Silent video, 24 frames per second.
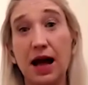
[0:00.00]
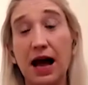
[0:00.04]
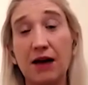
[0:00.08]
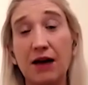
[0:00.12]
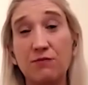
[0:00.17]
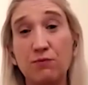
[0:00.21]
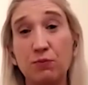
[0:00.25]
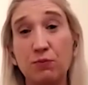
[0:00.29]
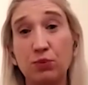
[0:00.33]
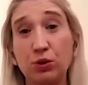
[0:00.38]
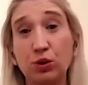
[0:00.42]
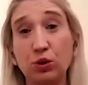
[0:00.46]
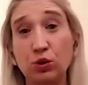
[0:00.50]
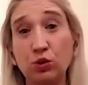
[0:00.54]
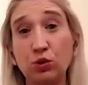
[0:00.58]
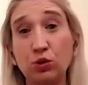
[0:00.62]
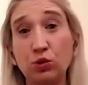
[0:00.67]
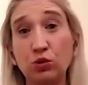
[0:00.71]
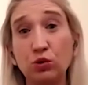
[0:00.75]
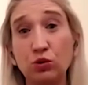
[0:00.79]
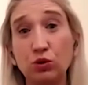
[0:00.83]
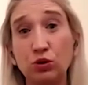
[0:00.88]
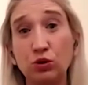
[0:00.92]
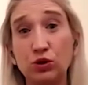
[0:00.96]
I've
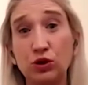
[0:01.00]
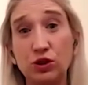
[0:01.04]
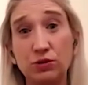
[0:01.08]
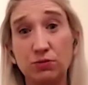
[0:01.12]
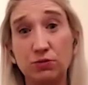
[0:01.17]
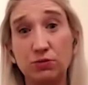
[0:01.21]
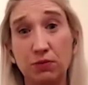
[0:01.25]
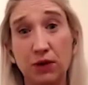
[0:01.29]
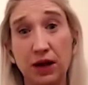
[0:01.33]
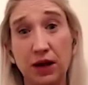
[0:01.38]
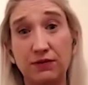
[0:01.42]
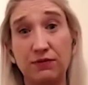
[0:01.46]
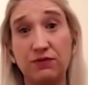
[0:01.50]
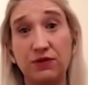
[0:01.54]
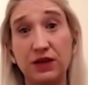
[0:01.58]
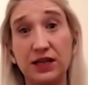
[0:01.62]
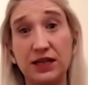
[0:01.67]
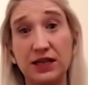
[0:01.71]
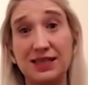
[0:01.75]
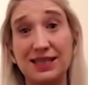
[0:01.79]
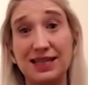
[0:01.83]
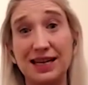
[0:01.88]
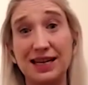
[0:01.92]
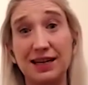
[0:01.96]
pulled my
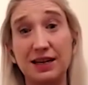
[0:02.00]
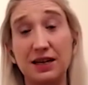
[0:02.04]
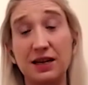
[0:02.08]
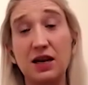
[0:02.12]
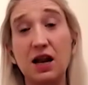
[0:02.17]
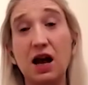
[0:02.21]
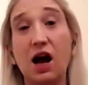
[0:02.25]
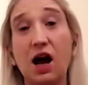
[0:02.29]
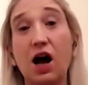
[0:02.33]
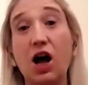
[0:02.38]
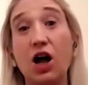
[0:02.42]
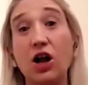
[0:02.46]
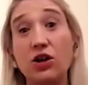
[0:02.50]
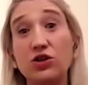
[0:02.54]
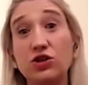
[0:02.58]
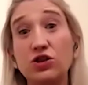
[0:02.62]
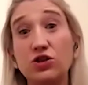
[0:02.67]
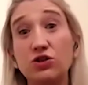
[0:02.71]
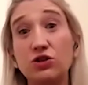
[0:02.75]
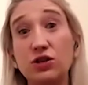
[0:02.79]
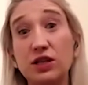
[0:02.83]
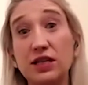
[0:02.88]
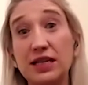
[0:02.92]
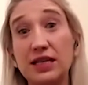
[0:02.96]
feet in
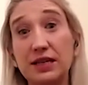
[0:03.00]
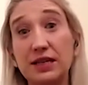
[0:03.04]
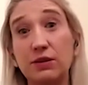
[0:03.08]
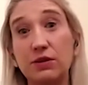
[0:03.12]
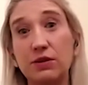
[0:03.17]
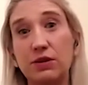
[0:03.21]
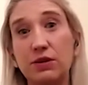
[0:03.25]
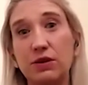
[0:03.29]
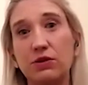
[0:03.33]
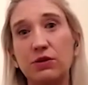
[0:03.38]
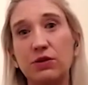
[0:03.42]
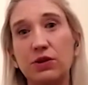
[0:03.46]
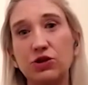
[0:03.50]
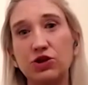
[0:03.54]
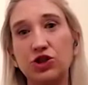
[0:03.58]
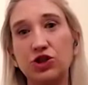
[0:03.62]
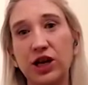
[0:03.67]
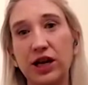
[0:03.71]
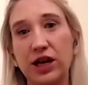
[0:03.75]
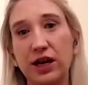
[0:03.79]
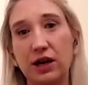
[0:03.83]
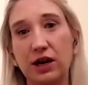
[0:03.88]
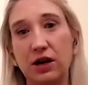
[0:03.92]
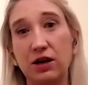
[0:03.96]
underneath the
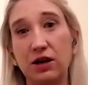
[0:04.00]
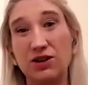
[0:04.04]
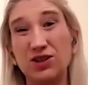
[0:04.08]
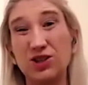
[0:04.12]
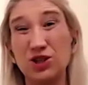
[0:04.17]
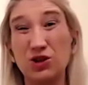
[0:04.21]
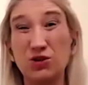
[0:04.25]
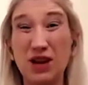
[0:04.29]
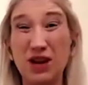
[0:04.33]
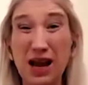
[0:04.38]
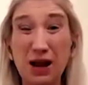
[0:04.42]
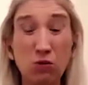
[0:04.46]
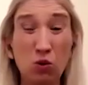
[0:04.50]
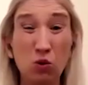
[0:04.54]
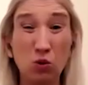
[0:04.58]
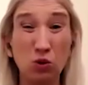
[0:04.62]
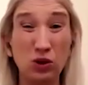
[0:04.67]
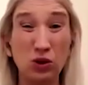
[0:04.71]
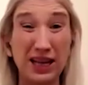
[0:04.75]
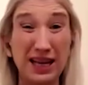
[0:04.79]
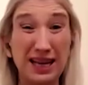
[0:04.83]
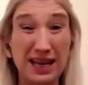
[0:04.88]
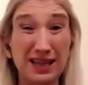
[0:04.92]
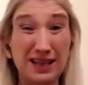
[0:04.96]
chair. So now
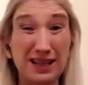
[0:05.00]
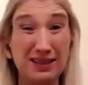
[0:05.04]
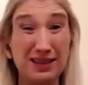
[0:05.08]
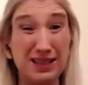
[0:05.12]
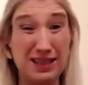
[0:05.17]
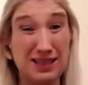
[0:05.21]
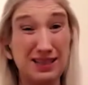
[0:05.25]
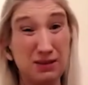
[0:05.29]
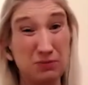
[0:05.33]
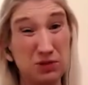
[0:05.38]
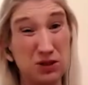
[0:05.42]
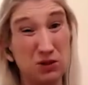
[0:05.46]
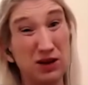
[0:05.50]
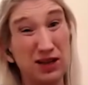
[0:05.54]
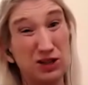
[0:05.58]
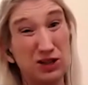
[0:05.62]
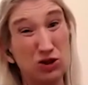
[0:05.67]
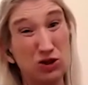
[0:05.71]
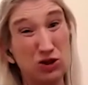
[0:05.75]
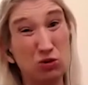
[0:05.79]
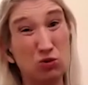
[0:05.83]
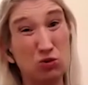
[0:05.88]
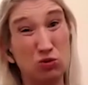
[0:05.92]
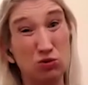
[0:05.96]
only the tips of my
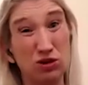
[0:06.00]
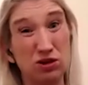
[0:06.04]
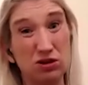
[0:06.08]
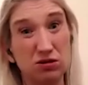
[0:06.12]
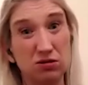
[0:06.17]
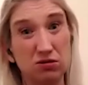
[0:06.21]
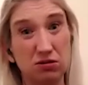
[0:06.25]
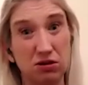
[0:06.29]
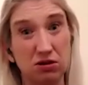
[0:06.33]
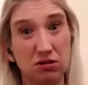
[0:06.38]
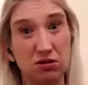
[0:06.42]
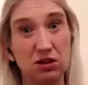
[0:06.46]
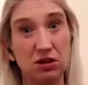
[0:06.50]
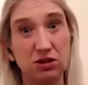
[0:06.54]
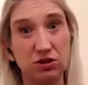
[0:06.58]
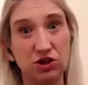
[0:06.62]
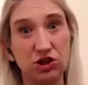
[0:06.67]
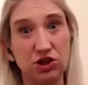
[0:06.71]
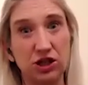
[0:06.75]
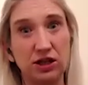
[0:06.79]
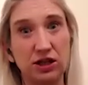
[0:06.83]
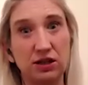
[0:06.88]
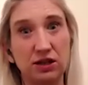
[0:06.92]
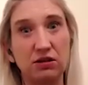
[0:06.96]
toes are
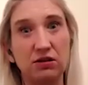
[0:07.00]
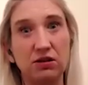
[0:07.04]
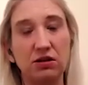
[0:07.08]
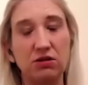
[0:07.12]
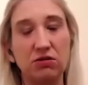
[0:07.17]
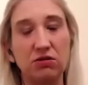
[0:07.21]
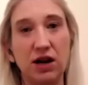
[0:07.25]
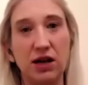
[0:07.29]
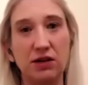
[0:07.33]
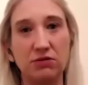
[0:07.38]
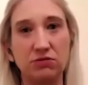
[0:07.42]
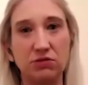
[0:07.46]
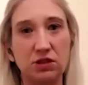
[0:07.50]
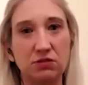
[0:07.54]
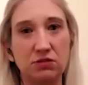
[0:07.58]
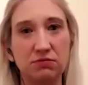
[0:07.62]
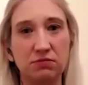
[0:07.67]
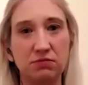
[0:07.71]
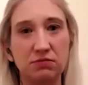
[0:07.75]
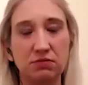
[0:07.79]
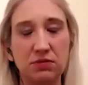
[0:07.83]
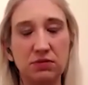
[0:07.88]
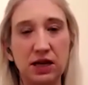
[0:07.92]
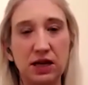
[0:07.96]
touching the ground.
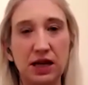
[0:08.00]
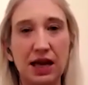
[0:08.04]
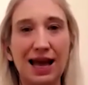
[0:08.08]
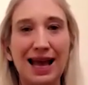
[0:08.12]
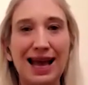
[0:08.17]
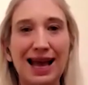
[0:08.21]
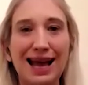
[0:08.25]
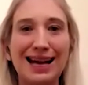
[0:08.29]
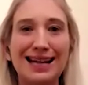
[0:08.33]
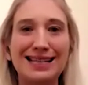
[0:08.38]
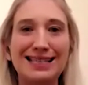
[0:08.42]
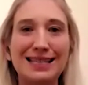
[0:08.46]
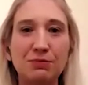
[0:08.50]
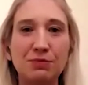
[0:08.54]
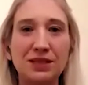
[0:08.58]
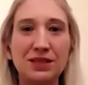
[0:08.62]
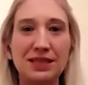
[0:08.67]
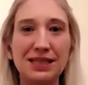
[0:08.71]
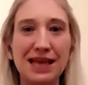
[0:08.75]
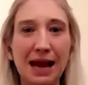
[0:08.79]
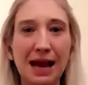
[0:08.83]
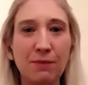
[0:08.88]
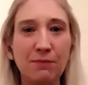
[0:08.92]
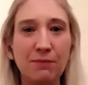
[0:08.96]
As I'm
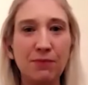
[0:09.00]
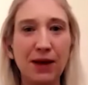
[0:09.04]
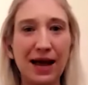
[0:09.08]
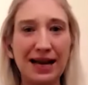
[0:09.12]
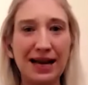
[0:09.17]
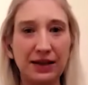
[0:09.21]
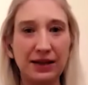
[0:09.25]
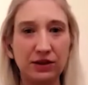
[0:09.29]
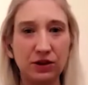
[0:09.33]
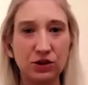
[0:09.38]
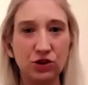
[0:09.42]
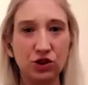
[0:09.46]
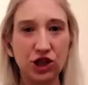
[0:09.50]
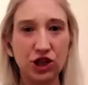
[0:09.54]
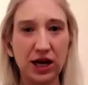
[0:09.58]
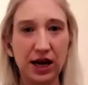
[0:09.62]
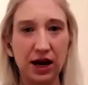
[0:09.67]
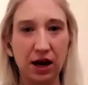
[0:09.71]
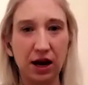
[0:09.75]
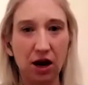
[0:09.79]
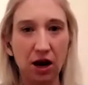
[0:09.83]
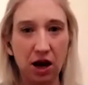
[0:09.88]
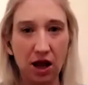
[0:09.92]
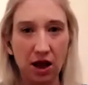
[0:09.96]
sat back in the
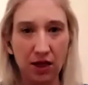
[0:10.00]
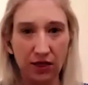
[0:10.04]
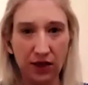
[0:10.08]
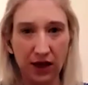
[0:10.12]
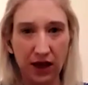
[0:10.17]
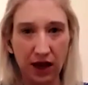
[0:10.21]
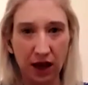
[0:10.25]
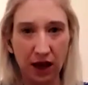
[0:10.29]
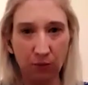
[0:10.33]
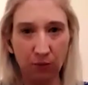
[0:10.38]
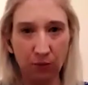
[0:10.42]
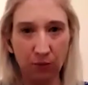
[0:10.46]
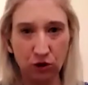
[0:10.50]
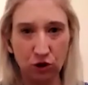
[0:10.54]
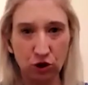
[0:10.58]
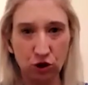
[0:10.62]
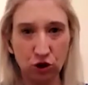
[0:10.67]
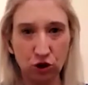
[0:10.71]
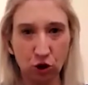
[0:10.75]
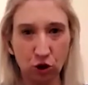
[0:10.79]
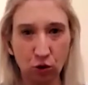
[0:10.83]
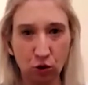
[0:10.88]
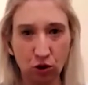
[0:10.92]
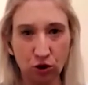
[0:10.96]
chair, the upper
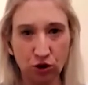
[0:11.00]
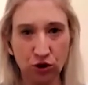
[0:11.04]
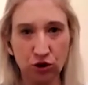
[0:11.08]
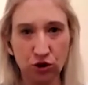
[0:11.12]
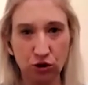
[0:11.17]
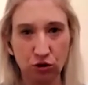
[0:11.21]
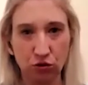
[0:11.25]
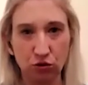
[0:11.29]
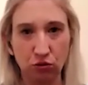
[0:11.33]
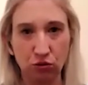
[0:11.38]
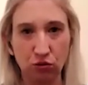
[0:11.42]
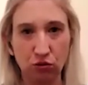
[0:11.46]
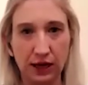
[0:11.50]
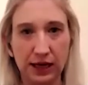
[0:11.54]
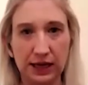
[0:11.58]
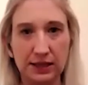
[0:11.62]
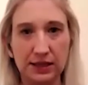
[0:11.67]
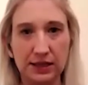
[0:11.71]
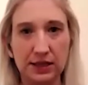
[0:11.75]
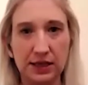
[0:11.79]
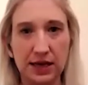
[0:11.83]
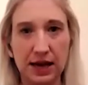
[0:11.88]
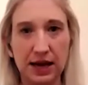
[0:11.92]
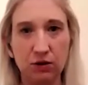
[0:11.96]
torso
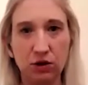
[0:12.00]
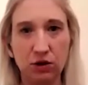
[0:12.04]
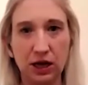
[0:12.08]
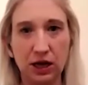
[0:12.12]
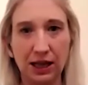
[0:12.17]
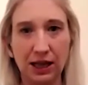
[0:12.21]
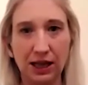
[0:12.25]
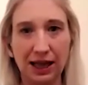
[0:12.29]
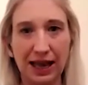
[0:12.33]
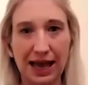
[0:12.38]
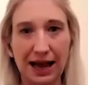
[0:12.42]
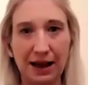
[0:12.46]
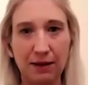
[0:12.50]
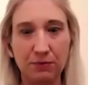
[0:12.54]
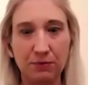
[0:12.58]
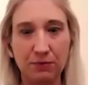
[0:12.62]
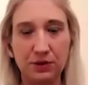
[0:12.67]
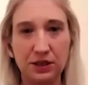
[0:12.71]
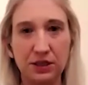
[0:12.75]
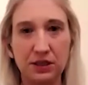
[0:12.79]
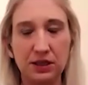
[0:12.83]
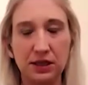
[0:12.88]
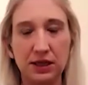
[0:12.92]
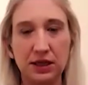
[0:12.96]
has now
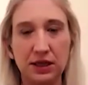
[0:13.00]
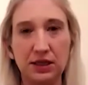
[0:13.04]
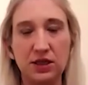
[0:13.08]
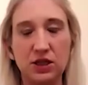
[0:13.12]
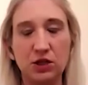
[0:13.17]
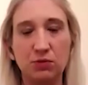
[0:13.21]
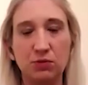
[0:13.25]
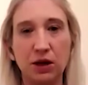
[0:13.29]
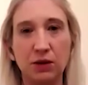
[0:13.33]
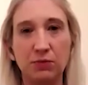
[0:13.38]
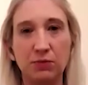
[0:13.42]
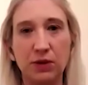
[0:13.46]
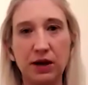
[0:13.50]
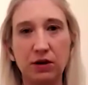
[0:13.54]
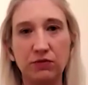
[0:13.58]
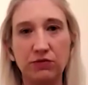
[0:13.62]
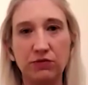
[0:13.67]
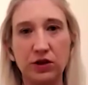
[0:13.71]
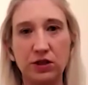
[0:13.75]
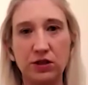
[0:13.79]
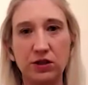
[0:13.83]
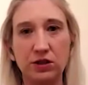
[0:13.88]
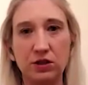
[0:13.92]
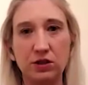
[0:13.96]
collapsed into my
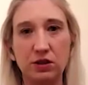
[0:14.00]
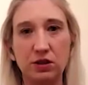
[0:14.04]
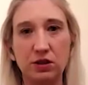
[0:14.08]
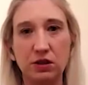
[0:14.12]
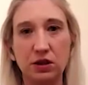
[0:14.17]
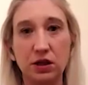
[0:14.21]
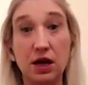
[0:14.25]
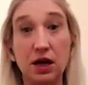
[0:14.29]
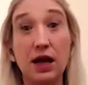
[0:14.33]
pelvis,